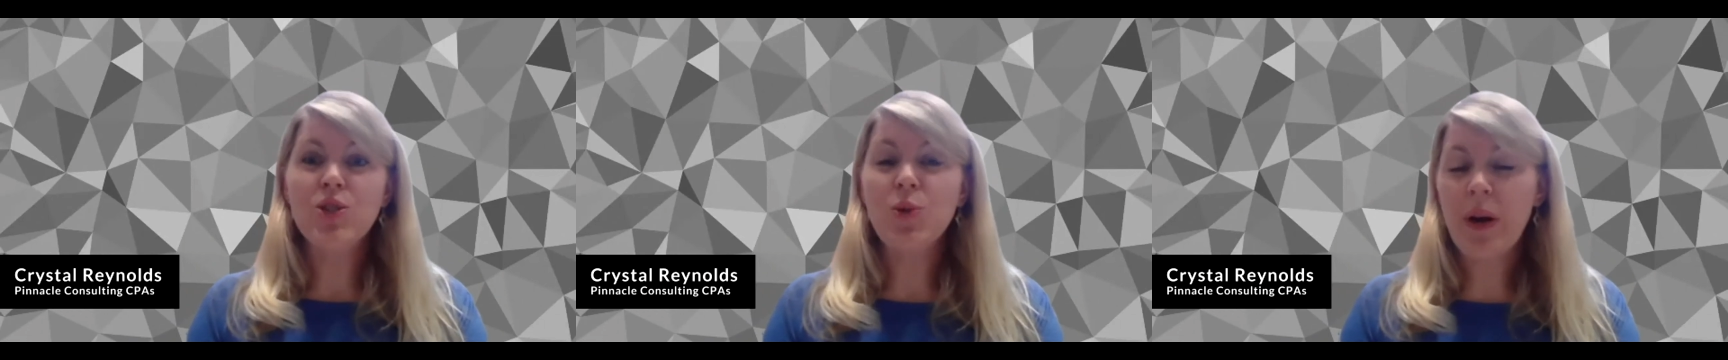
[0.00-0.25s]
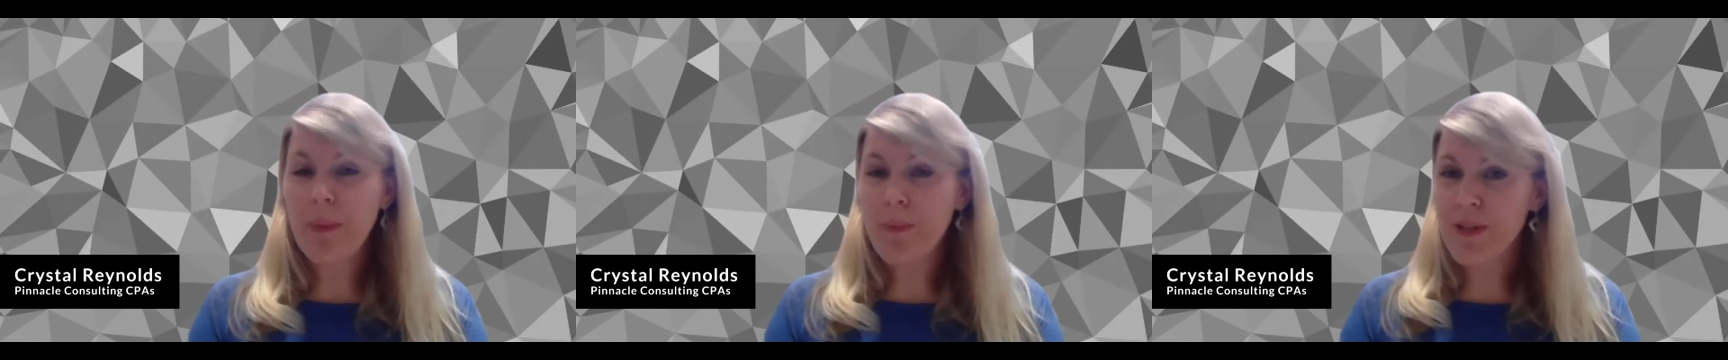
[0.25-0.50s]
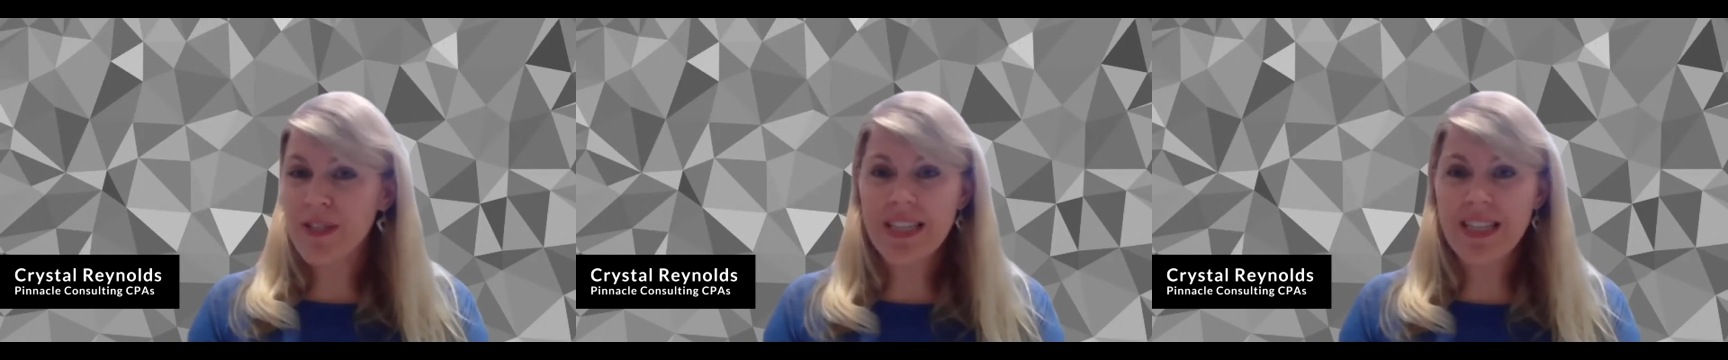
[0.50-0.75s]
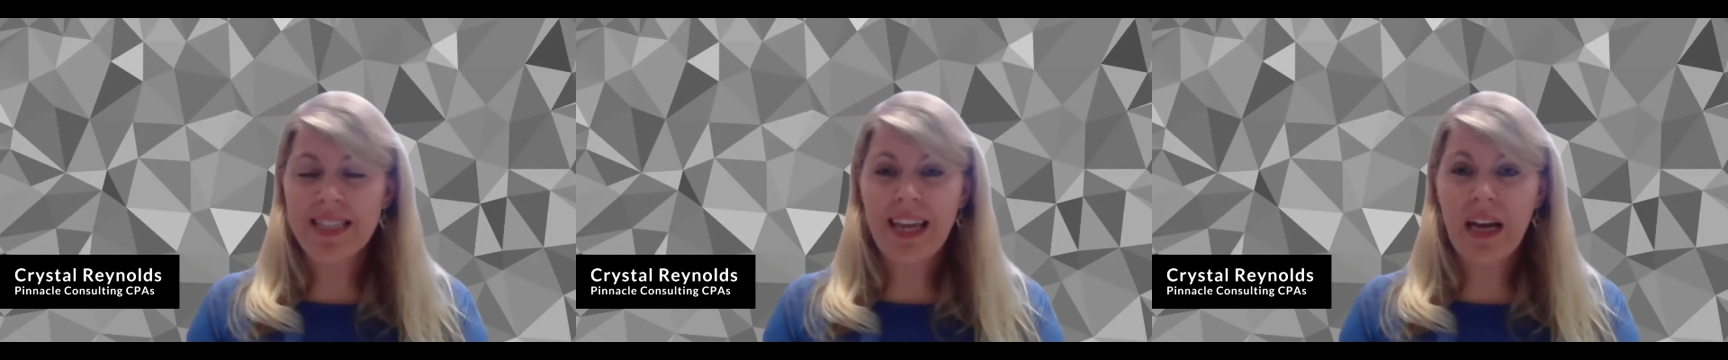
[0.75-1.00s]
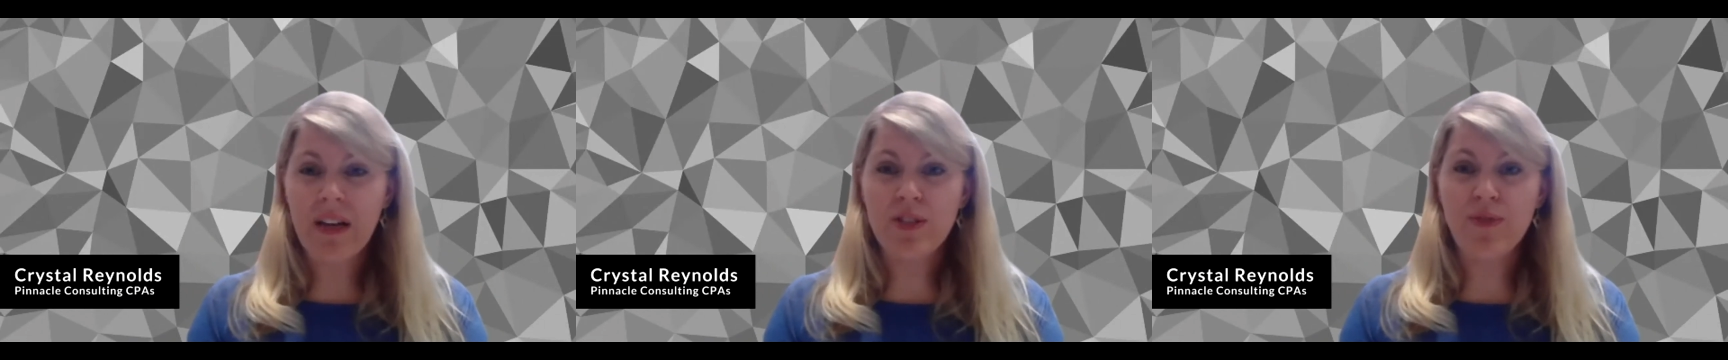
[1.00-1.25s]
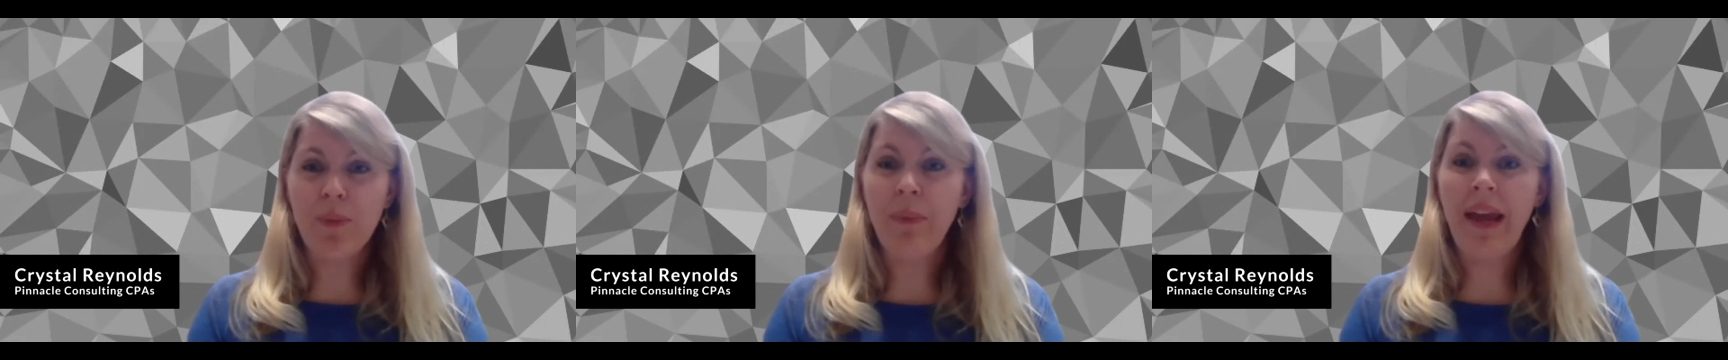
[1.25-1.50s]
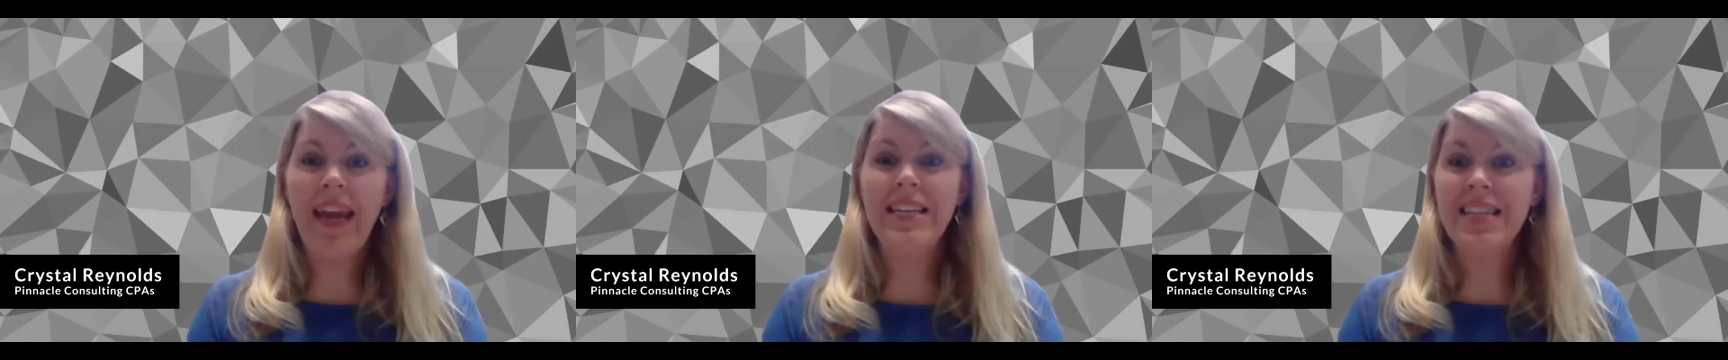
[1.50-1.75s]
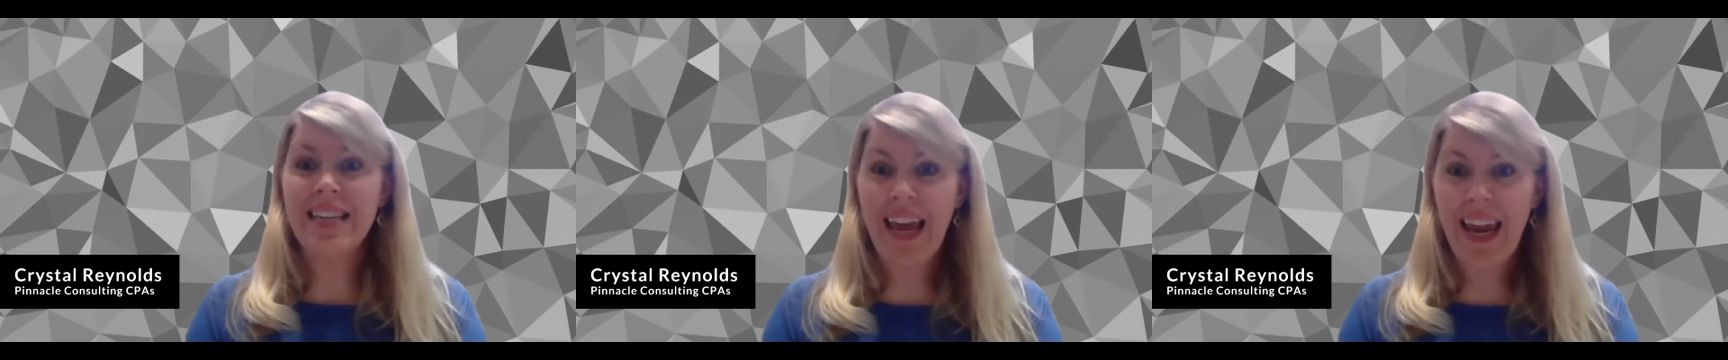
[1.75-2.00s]
20% discounts for paying
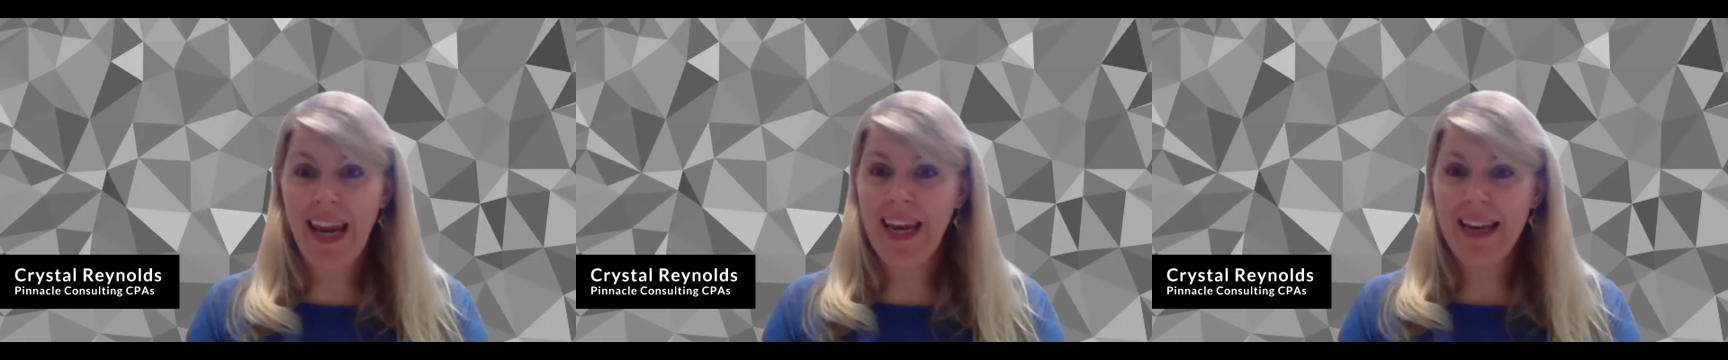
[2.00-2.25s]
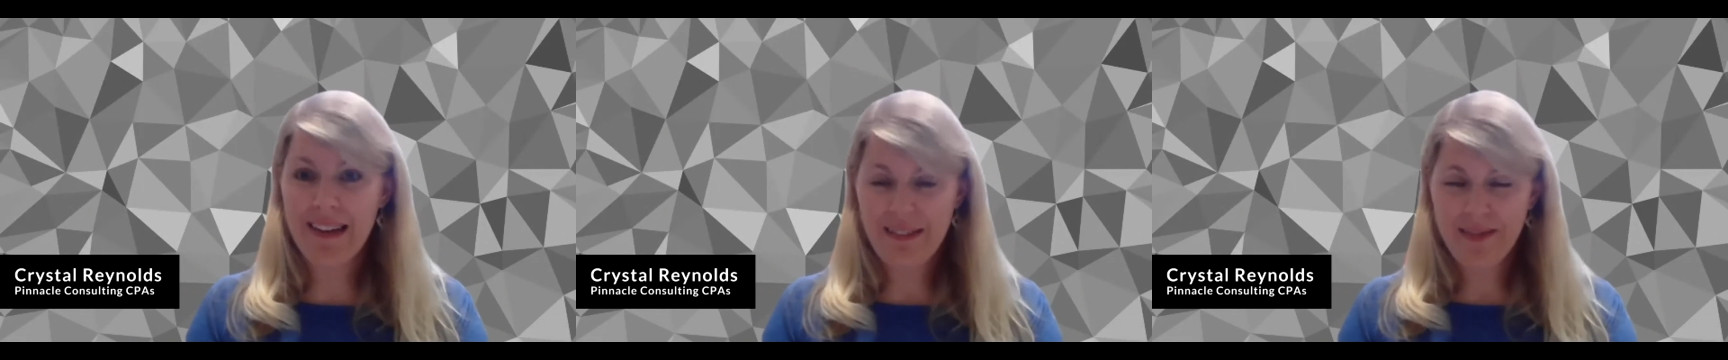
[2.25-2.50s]
today.